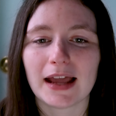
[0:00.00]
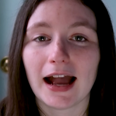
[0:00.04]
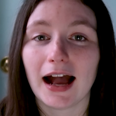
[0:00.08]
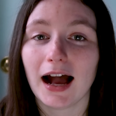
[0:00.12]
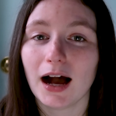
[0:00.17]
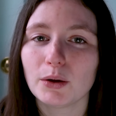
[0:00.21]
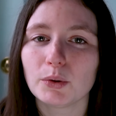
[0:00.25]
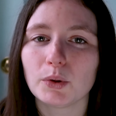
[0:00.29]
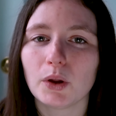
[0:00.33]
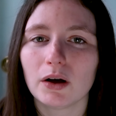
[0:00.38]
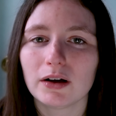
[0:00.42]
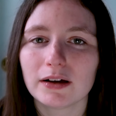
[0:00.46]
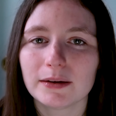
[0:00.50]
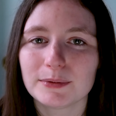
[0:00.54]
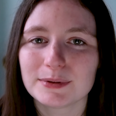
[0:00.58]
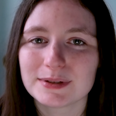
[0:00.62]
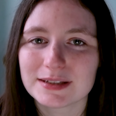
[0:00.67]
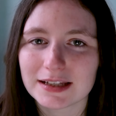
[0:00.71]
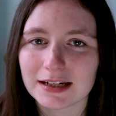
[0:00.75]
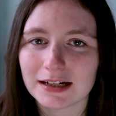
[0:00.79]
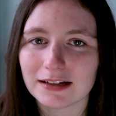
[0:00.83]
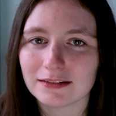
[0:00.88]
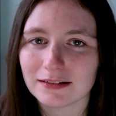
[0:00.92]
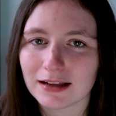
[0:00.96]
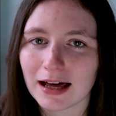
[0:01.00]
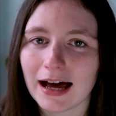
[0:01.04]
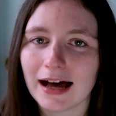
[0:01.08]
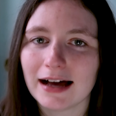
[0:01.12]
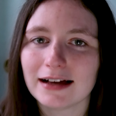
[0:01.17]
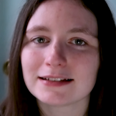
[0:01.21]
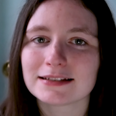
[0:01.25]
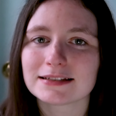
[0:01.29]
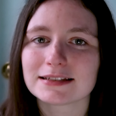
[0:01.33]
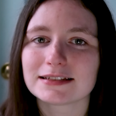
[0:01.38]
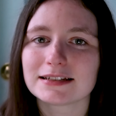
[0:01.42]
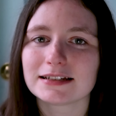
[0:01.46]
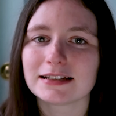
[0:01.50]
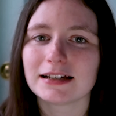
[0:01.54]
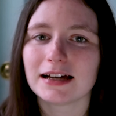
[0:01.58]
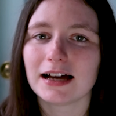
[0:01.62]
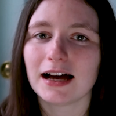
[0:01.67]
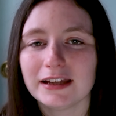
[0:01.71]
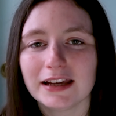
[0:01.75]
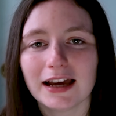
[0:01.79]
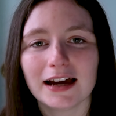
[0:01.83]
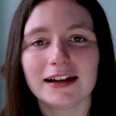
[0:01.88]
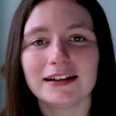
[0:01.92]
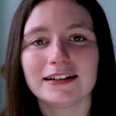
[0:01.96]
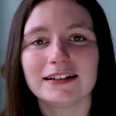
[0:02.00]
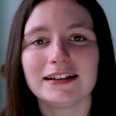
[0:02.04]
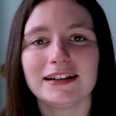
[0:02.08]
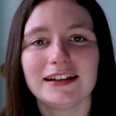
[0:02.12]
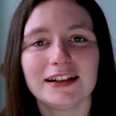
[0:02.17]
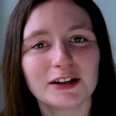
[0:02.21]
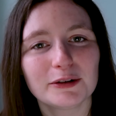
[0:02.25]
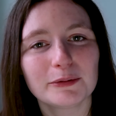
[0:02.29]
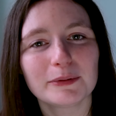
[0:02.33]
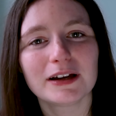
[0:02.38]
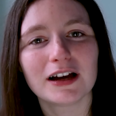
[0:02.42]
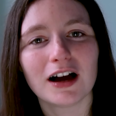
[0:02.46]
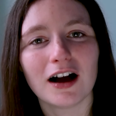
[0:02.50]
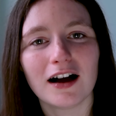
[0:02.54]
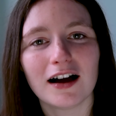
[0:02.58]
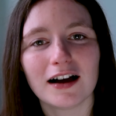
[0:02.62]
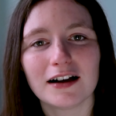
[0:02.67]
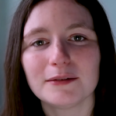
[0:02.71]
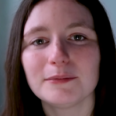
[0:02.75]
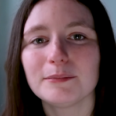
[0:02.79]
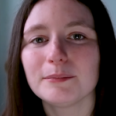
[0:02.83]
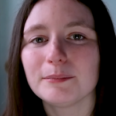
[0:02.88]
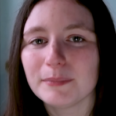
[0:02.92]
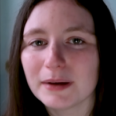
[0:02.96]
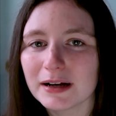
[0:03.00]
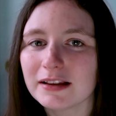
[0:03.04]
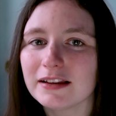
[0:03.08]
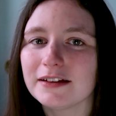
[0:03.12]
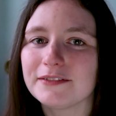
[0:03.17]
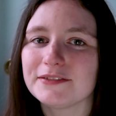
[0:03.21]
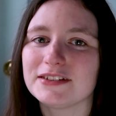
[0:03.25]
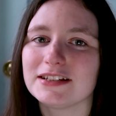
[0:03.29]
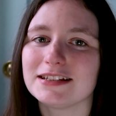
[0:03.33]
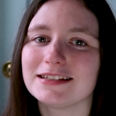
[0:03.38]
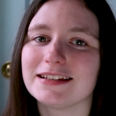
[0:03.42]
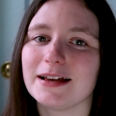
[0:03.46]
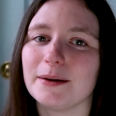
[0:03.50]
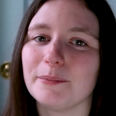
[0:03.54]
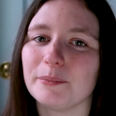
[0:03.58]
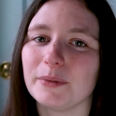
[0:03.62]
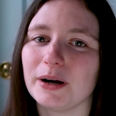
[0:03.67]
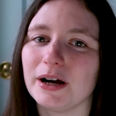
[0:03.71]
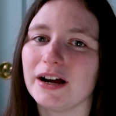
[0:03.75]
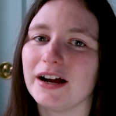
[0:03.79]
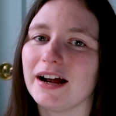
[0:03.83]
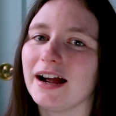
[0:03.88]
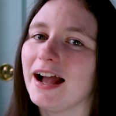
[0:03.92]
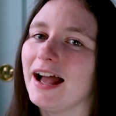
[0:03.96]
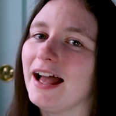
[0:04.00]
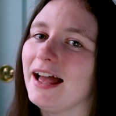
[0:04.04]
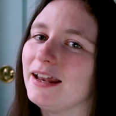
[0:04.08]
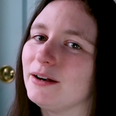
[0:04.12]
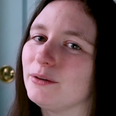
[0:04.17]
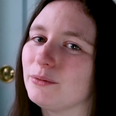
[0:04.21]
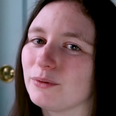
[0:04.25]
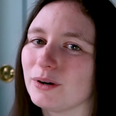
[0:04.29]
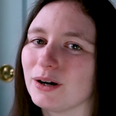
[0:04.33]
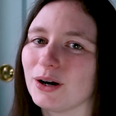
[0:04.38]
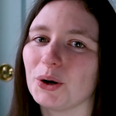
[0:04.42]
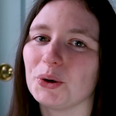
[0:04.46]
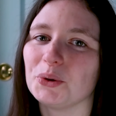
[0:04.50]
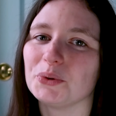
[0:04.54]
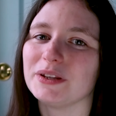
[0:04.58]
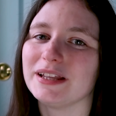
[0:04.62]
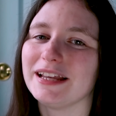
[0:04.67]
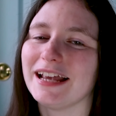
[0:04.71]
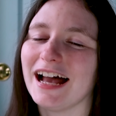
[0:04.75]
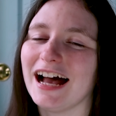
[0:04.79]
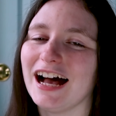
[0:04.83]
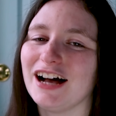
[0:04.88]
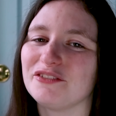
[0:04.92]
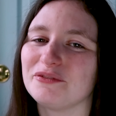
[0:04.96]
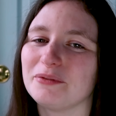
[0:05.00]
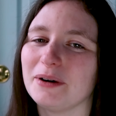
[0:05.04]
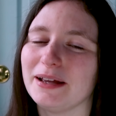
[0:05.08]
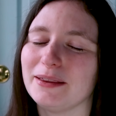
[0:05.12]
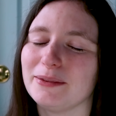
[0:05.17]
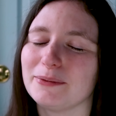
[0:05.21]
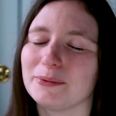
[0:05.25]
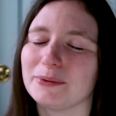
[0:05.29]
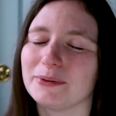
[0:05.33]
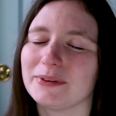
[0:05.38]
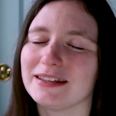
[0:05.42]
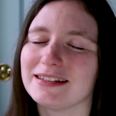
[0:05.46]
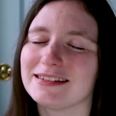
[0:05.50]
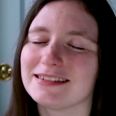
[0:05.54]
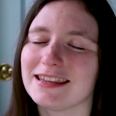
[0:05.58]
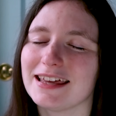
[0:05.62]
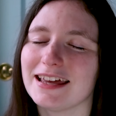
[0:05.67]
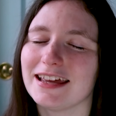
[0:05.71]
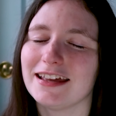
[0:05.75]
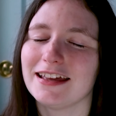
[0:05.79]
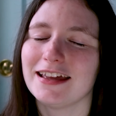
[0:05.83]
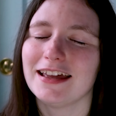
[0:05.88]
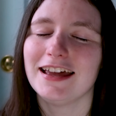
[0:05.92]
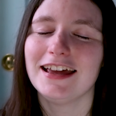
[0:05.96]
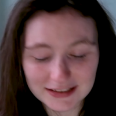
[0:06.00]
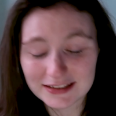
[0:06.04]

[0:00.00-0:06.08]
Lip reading: how long it was gonna last, but yet here we are, middle of December, and we're only halfway through this thing.